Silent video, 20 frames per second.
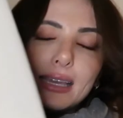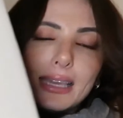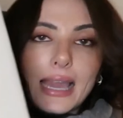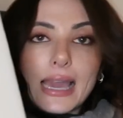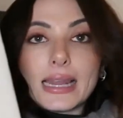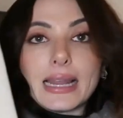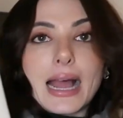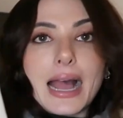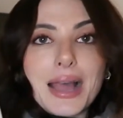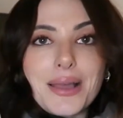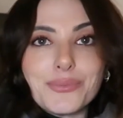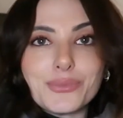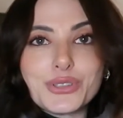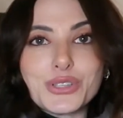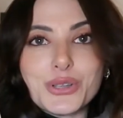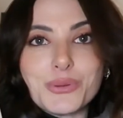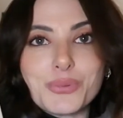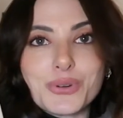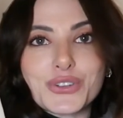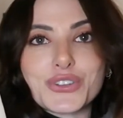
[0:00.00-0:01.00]
again, I'm
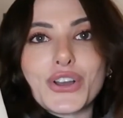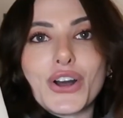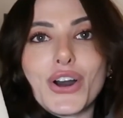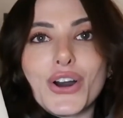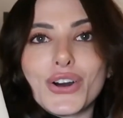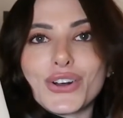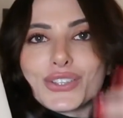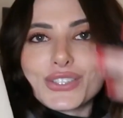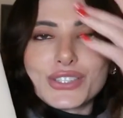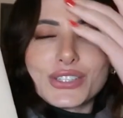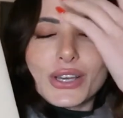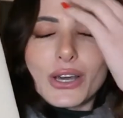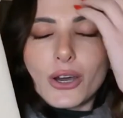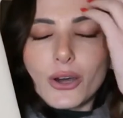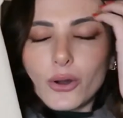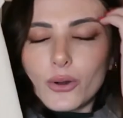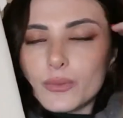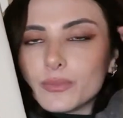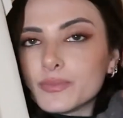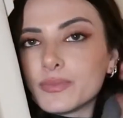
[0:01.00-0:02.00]
super tall,
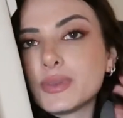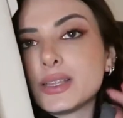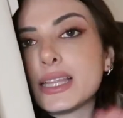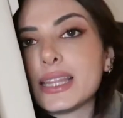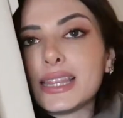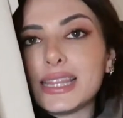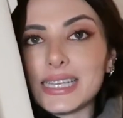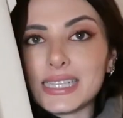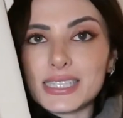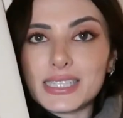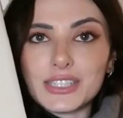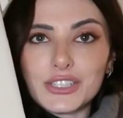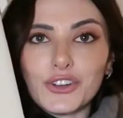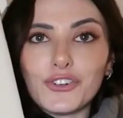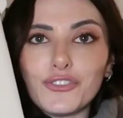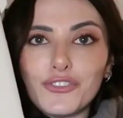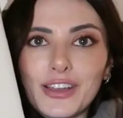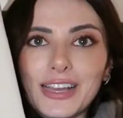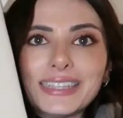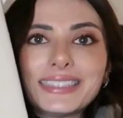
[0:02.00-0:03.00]
so this
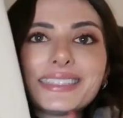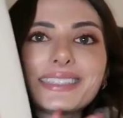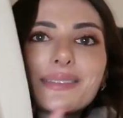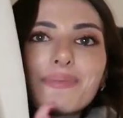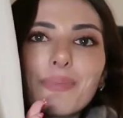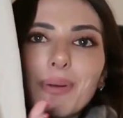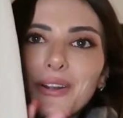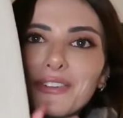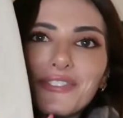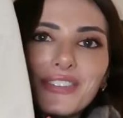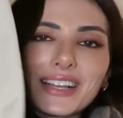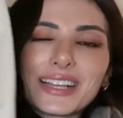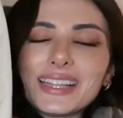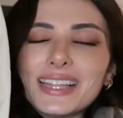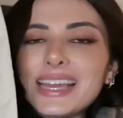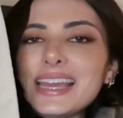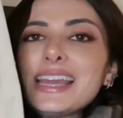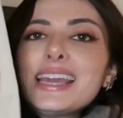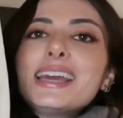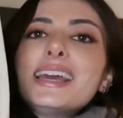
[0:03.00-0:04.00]
still fits
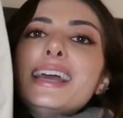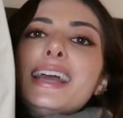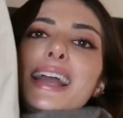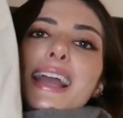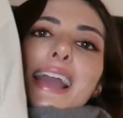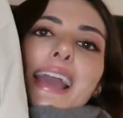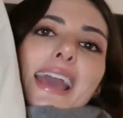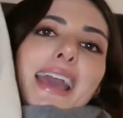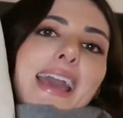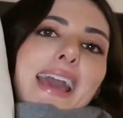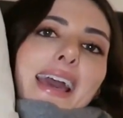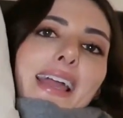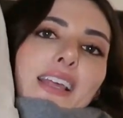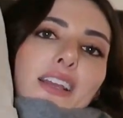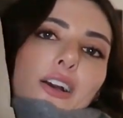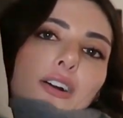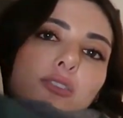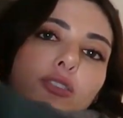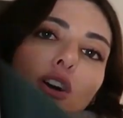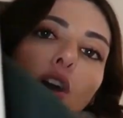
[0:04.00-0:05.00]
perfectly.
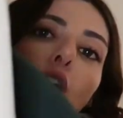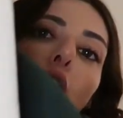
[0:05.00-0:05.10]
And it goes